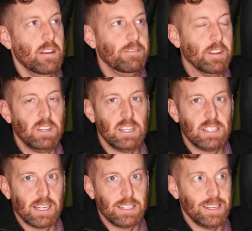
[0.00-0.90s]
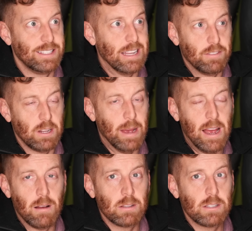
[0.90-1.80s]
50, 60, 70
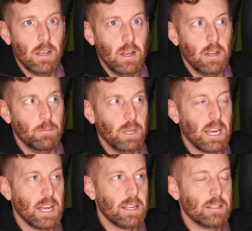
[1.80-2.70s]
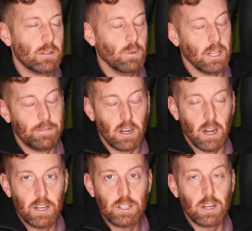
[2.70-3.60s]
pounds because, well, if you're
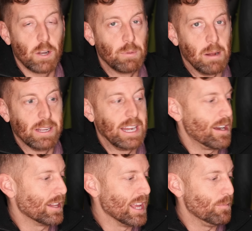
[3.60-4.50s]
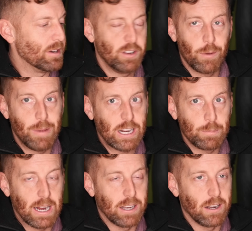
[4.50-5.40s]
a hunter, you're probably carrying that. But if you're a
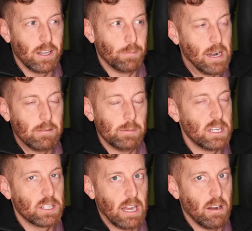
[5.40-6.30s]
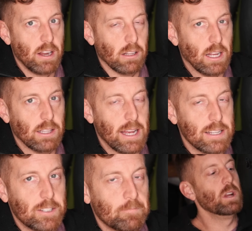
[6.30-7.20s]
backpacker, you're probably just carrying a lot
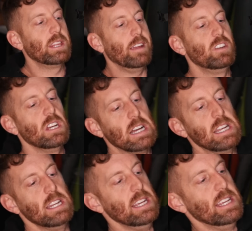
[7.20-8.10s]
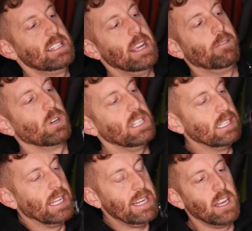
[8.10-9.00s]
less. What they've done is they've
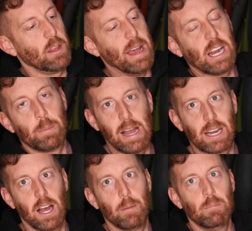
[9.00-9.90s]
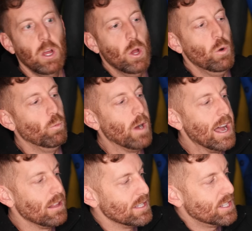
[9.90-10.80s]
really lightened the backpack up
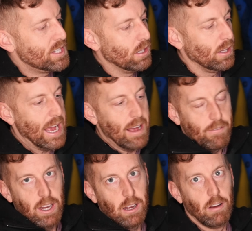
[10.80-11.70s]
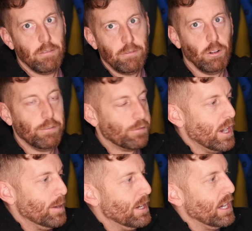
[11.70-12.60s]
while still having a full
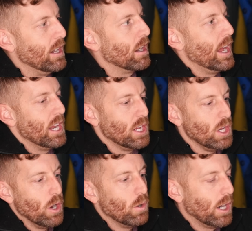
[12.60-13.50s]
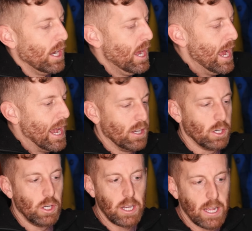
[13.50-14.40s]
frame here and a yoke
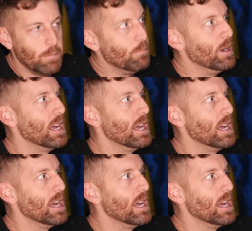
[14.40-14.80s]
and good hip